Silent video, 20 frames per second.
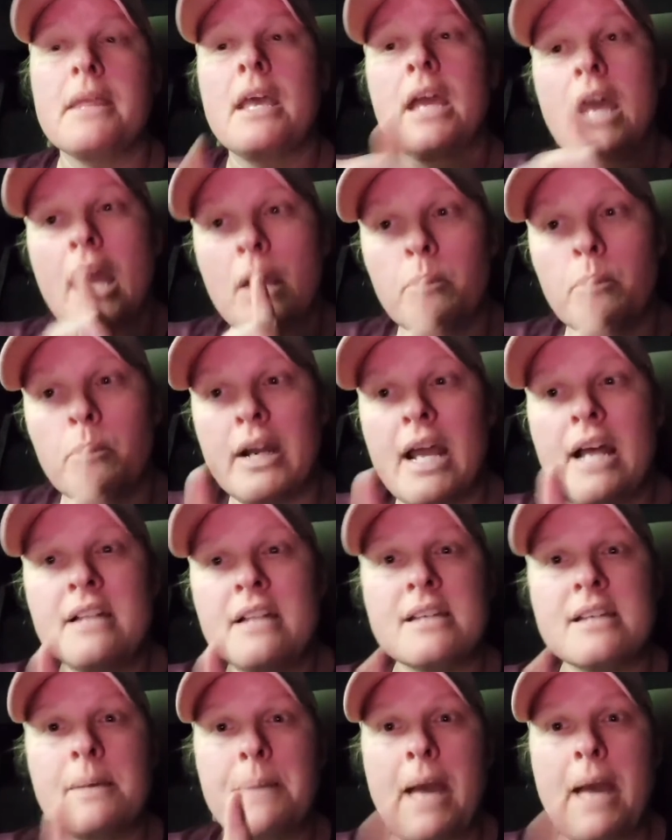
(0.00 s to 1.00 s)
And what
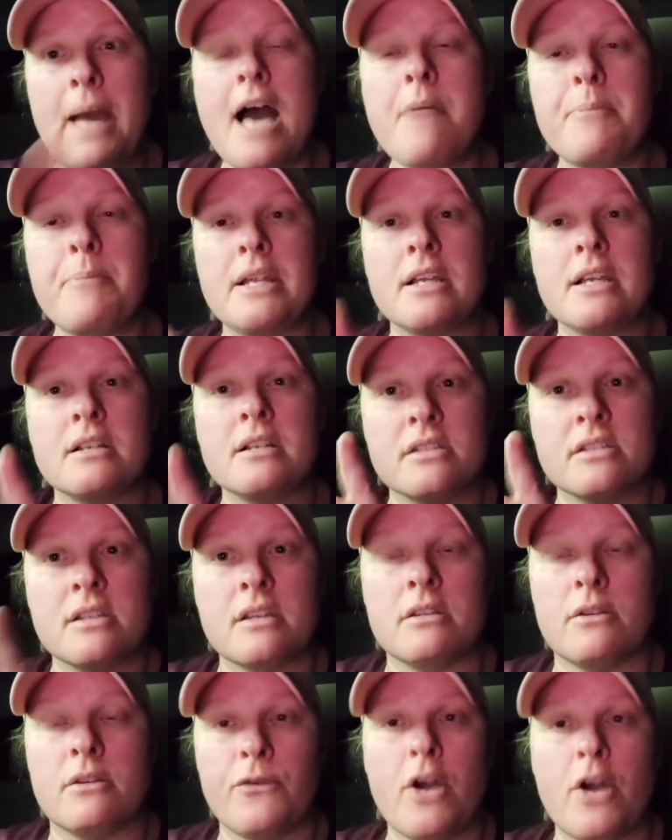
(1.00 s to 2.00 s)
ends up happening is
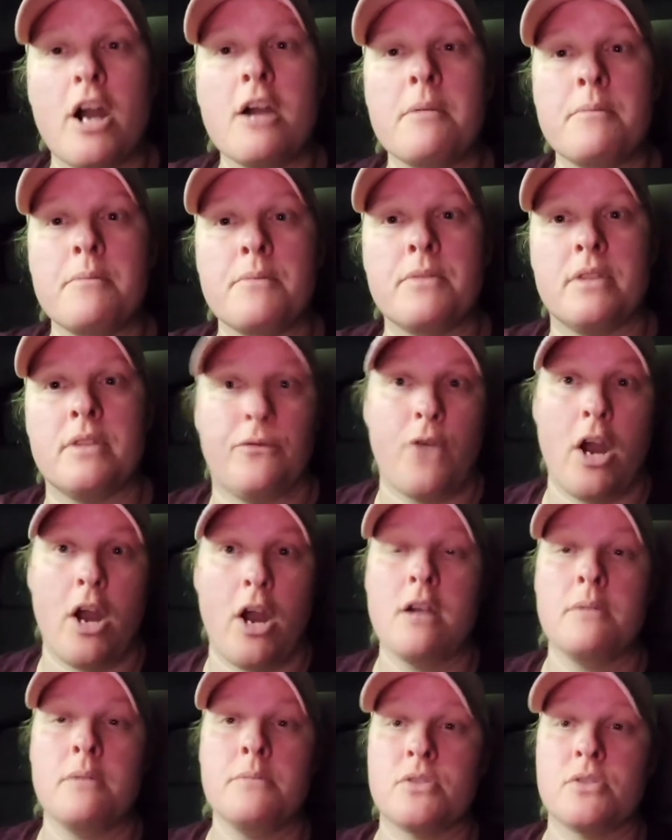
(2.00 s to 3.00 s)
that the farm, the
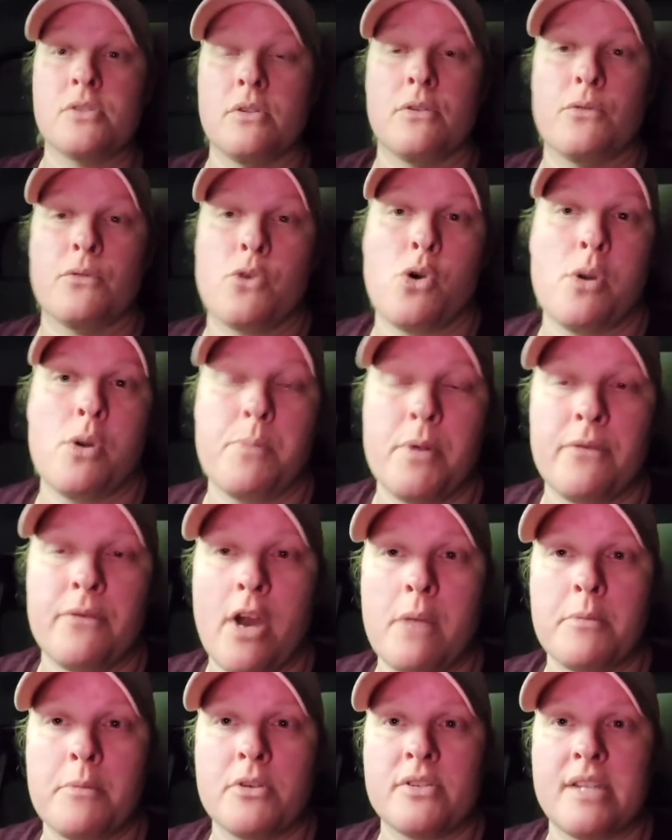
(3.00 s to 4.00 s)
farms or the corporate
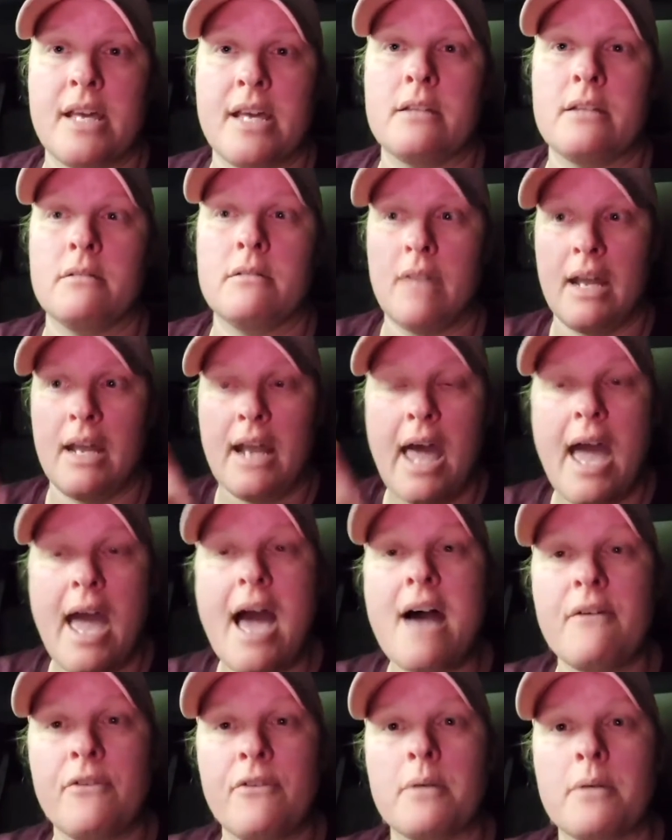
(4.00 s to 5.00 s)
farmers that that
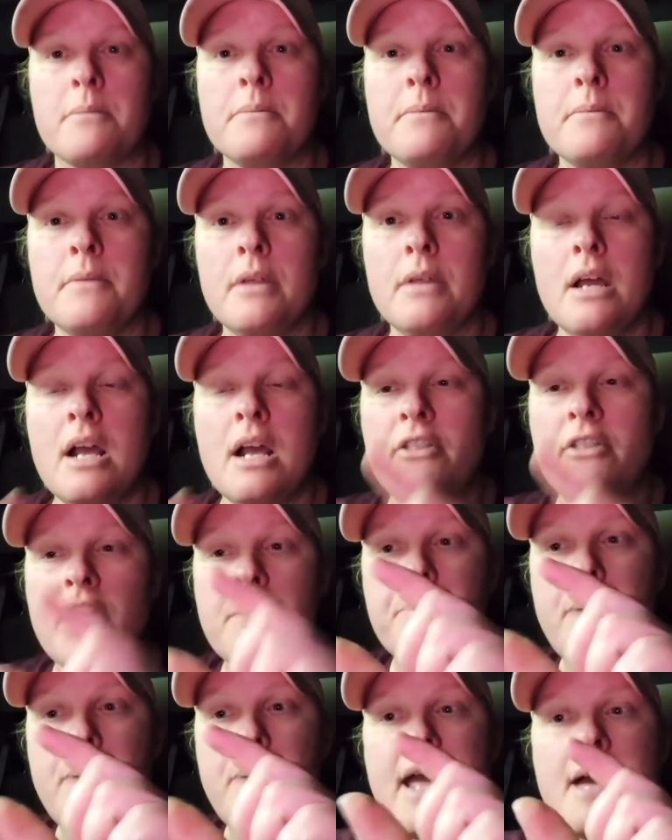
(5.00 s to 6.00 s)
have them,
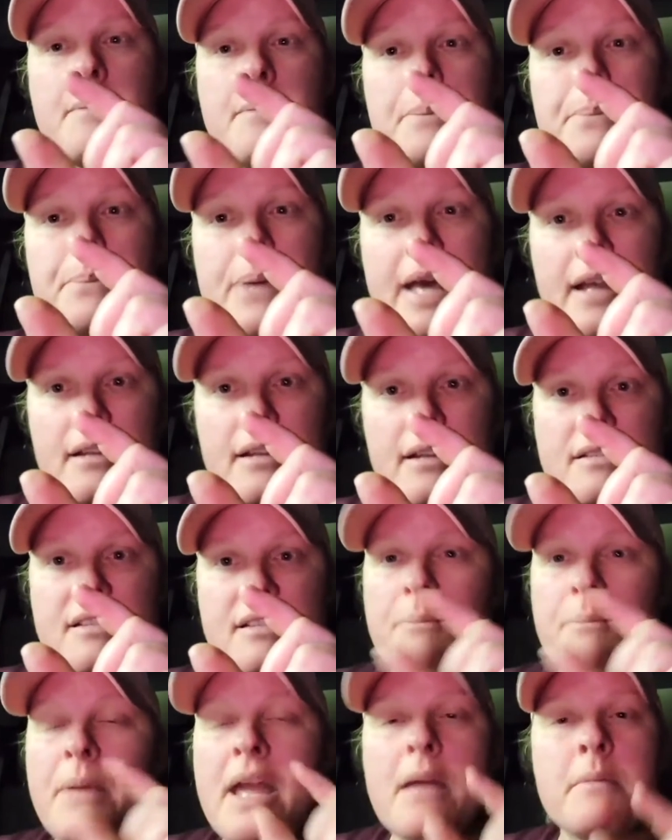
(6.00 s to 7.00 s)
they pay them a pittance.
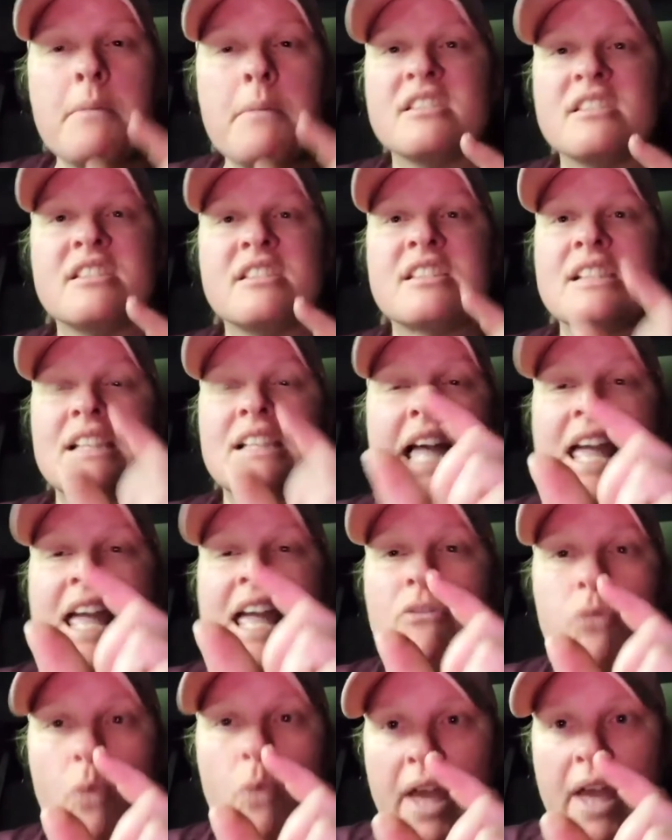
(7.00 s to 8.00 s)
They pay them a
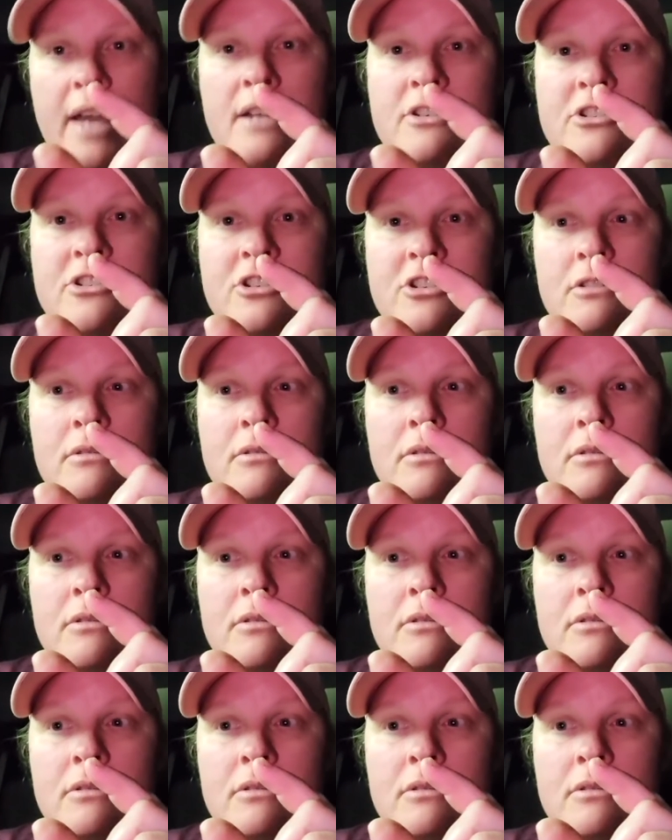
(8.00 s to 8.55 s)
slave wage.